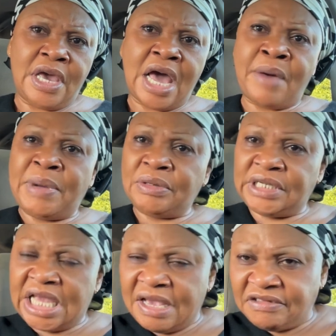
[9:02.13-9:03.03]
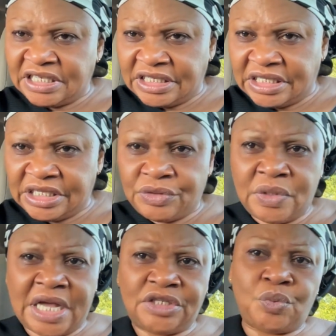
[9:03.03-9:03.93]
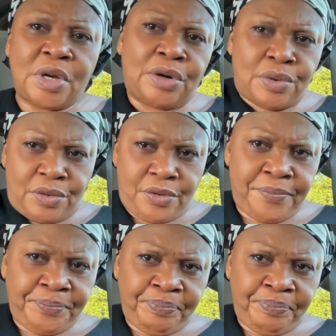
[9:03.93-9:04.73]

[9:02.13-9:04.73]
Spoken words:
about the FCT, you guys were wrong